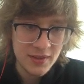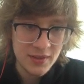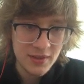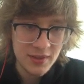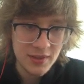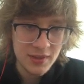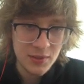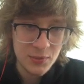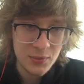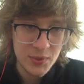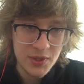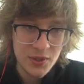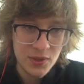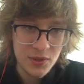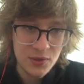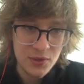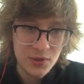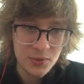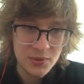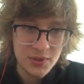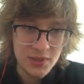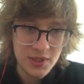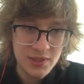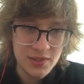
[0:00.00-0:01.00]
Okay, and we
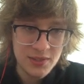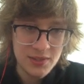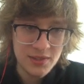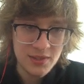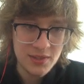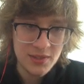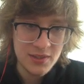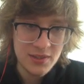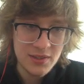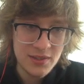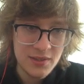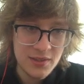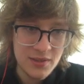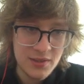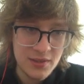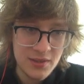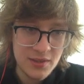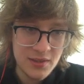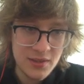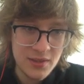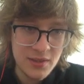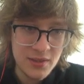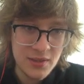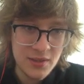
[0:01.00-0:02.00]
cargo test it,
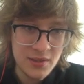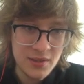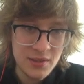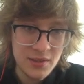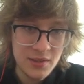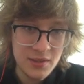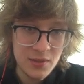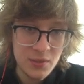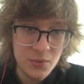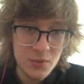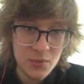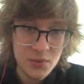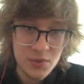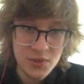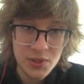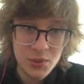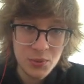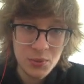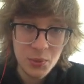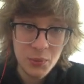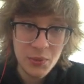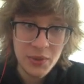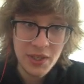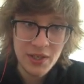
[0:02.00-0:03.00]
see
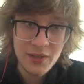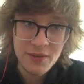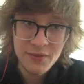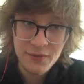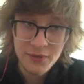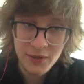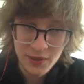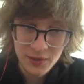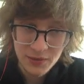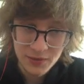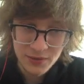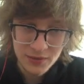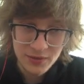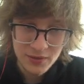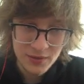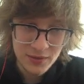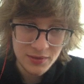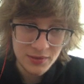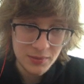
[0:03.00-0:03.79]
we get a fail,